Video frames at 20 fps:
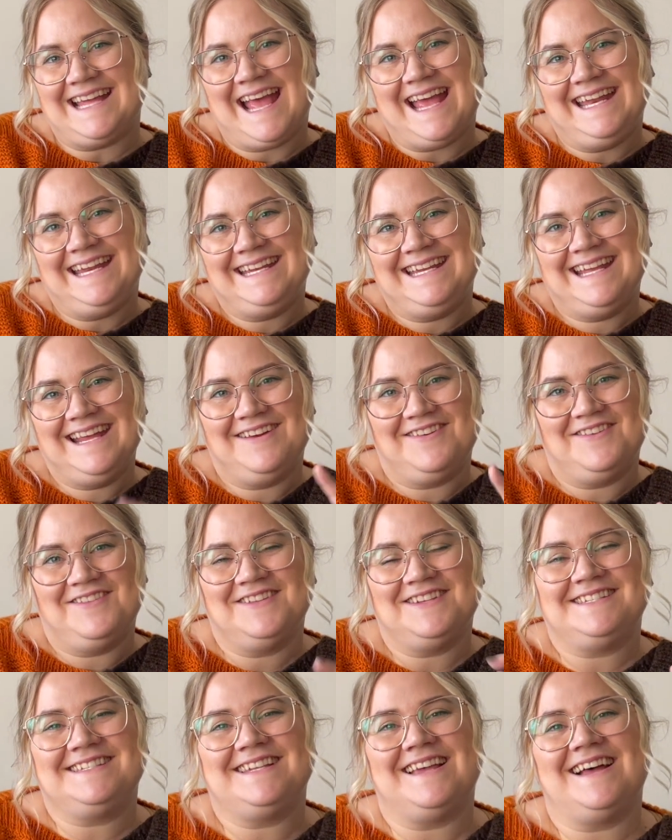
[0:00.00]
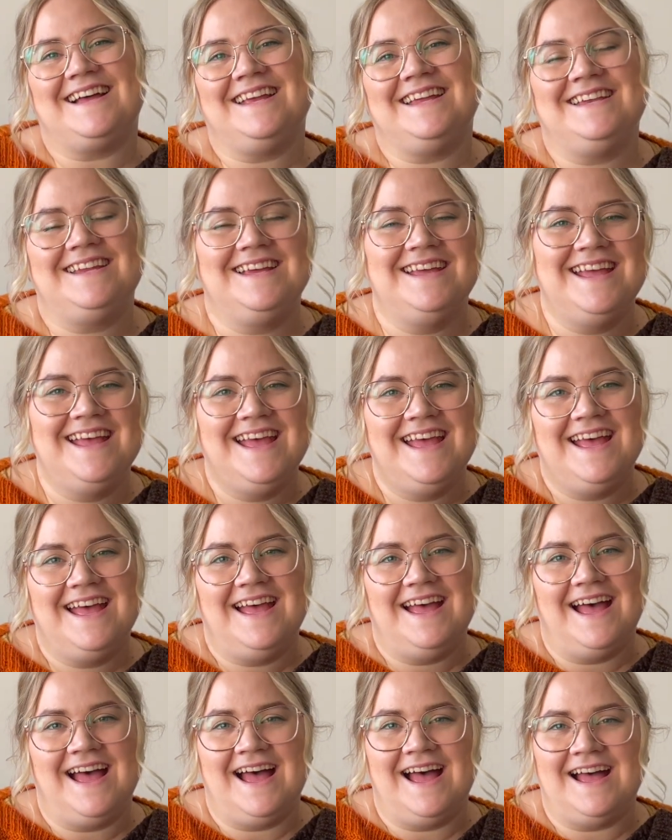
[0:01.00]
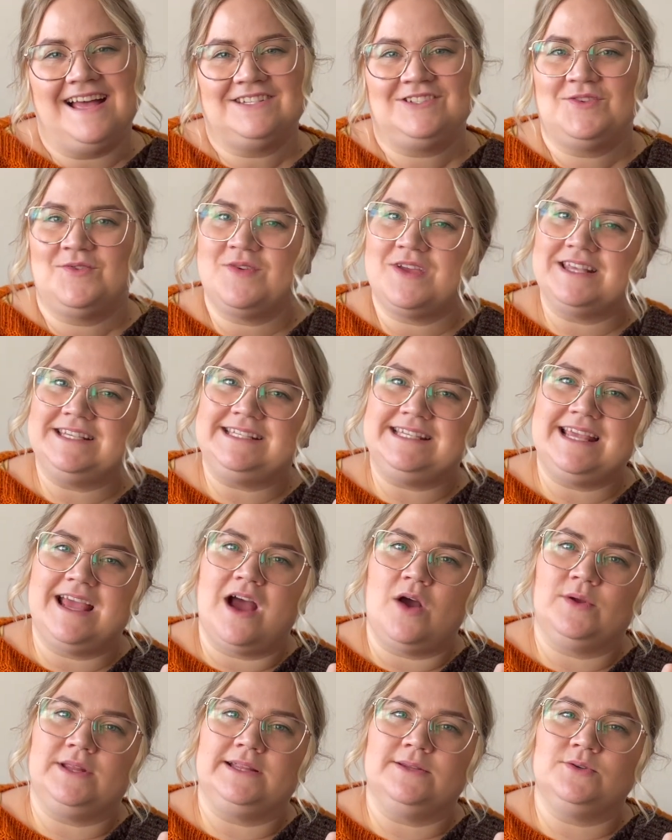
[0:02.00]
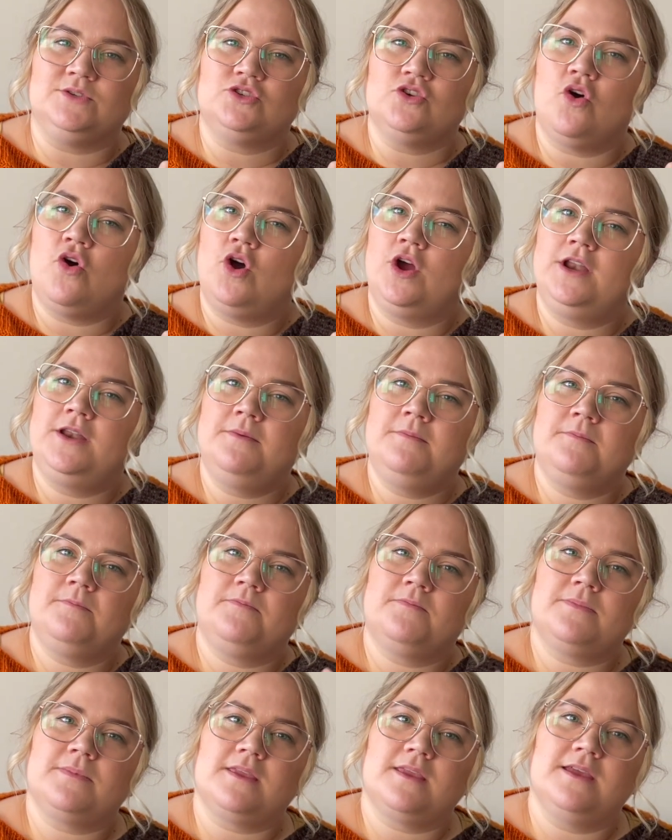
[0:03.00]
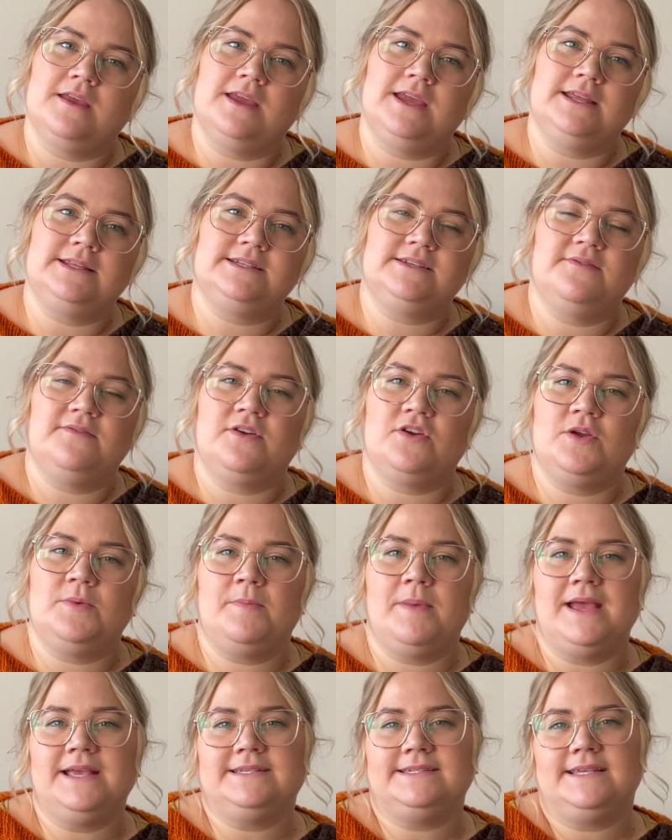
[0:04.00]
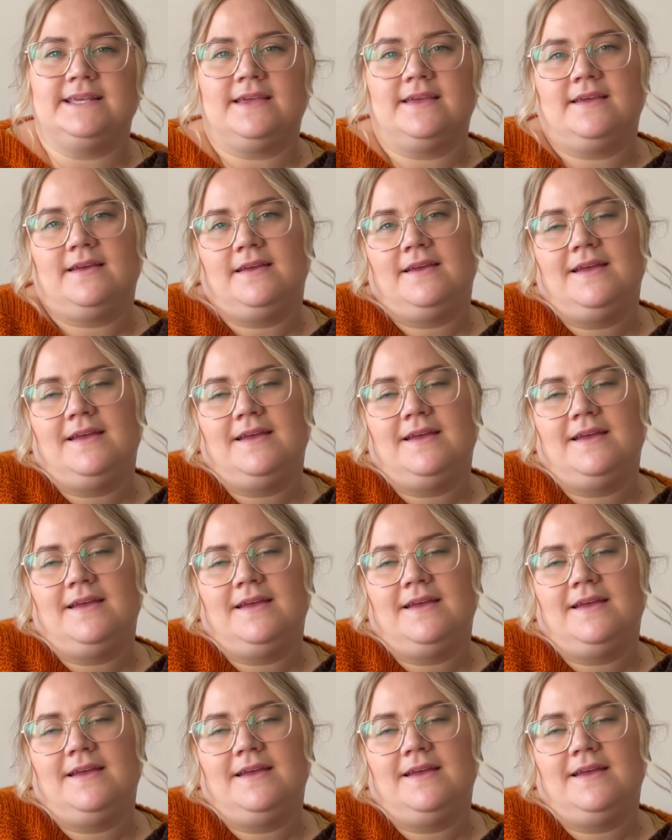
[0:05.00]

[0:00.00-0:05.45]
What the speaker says: add it here on the side so you can see how it looks on. It's a very basic